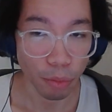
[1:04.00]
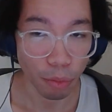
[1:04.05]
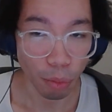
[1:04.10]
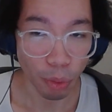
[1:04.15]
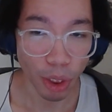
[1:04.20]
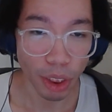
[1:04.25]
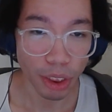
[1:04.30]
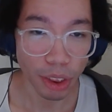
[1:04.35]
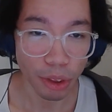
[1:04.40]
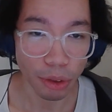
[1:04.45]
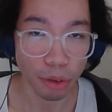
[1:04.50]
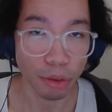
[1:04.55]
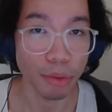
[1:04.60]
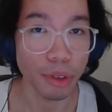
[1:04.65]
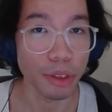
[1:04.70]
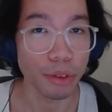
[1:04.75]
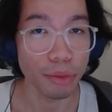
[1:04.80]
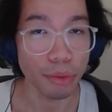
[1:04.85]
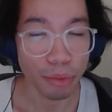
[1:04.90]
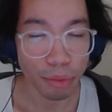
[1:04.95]
one who
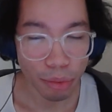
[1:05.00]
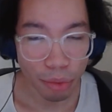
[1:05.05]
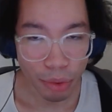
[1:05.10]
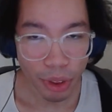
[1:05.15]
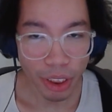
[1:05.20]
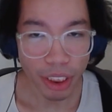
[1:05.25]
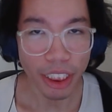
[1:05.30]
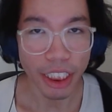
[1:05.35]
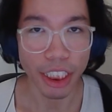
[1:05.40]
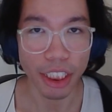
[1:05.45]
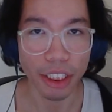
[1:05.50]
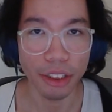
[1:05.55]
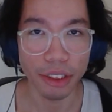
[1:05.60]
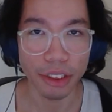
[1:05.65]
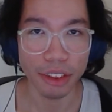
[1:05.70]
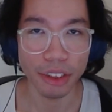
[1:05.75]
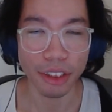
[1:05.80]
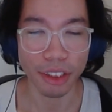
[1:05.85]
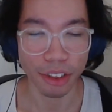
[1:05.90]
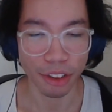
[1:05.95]
was really
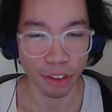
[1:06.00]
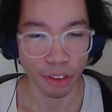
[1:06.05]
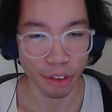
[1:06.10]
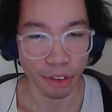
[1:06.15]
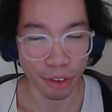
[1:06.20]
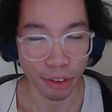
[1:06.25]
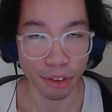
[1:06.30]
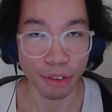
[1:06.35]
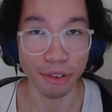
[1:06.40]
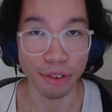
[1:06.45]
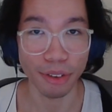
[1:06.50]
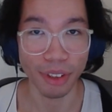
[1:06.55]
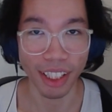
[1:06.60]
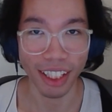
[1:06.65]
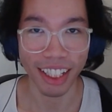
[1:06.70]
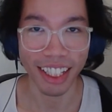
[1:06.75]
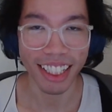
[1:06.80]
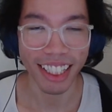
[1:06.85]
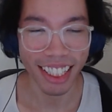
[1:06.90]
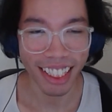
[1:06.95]
eager to
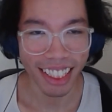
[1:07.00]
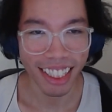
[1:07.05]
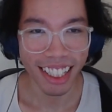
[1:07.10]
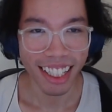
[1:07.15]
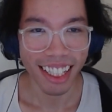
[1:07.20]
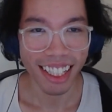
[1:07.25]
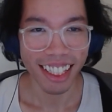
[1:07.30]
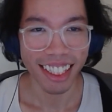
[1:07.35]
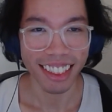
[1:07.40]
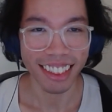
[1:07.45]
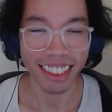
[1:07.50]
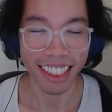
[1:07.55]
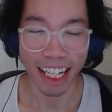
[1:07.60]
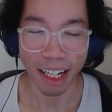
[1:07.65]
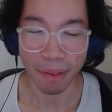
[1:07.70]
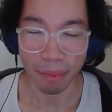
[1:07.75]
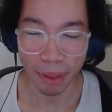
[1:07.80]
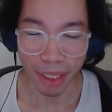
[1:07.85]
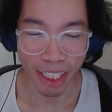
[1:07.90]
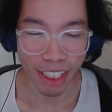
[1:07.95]
try the
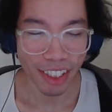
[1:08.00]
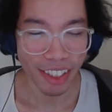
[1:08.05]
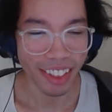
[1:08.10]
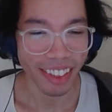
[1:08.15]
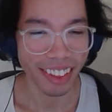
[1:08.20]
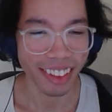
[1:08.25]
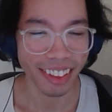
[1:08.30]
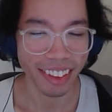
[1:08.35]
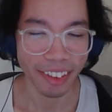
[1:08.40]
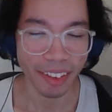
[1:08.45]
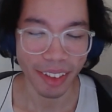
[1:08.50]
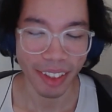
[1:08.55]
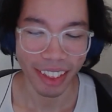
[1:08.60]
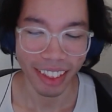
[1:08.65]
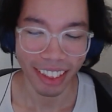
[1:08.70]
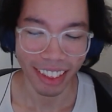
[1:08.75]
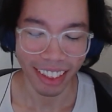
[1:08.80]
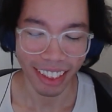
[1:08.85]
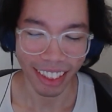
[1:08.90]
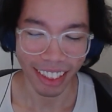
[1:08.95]
application,
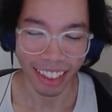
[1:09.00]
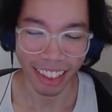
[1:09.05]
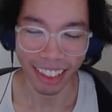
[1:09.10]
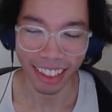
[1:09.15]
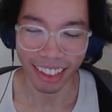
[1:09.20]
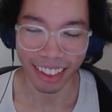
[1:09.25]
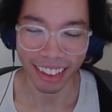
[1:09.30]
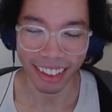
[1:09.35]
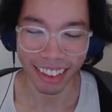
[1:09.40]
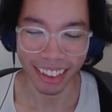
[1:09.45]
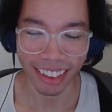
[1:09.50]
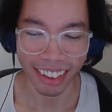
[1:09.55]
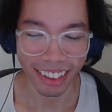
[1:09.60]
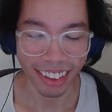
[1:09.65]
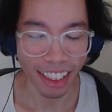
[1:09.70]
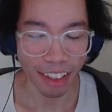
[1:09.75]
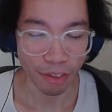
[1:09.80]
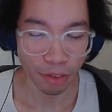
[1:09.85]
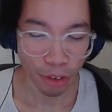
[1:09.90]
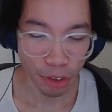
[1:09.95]

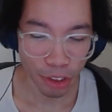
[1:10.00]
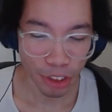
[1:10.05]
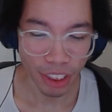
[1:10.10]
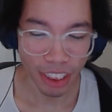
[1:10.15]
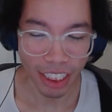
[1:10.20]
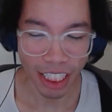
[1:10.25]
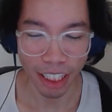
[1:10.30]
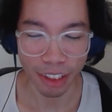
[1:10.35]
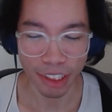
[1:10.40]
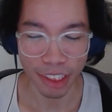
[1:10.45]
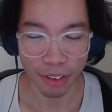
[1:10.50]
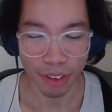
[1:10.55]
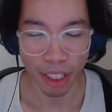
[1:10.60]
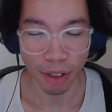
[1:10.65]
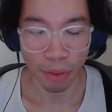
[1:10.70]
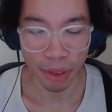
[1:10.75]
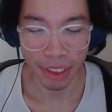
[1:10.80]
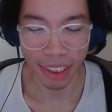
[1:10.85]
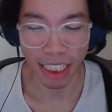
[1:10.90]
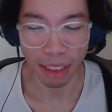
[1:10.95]
and unfortunately I
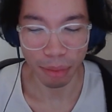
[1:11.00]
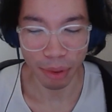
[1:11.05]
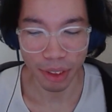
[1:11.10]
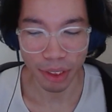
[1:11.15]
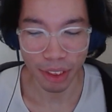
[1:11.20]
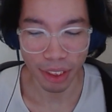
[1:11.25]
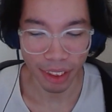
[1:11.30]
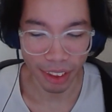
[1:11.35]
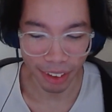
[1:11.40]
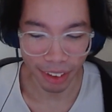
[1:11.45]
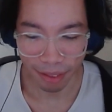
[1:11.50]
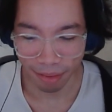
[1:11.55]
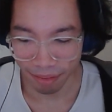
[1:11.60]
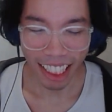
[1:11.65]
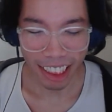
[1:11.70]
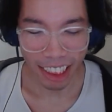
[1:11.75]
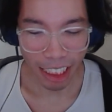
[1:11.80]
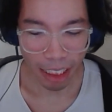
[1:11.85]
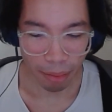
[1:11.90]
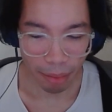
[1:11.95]
wasn't able to
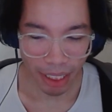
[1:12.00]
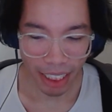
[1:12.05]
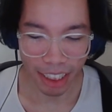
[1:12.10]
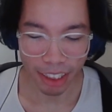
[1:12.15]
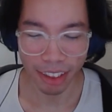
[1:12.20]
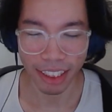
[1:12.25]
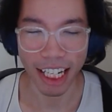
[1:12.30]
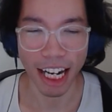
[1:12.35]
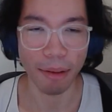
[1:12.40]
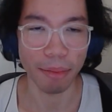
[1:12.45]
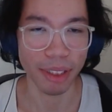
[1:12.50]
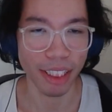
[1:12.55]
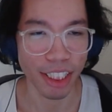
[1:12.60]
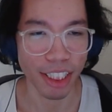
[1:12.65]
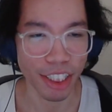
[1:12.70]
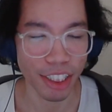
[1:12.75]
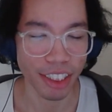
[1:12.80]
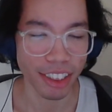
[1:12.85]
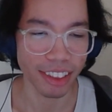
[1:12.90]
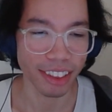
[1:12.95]
get them into the
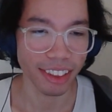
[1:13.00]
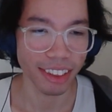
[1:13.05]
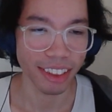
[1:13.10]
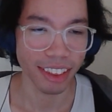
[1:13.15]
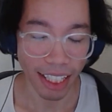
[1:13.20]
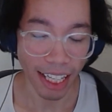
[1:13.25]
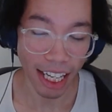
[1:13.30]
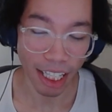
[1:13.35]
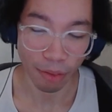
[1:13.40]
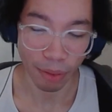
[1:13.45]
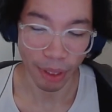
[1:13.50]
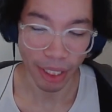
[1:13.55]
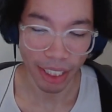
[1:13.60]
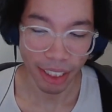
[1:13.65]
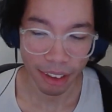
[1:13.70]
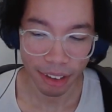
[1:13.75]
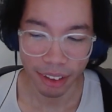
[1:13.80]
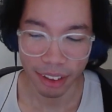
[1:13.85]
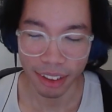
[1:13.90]
application. Anyway,